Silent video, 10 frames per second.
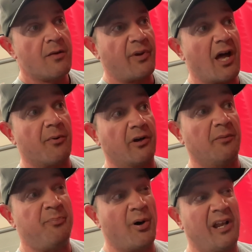be able
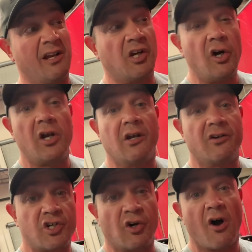to put in good,
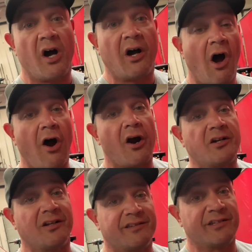strong,
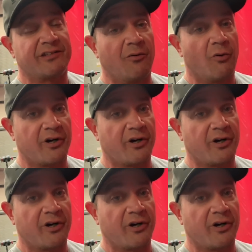hard, consistent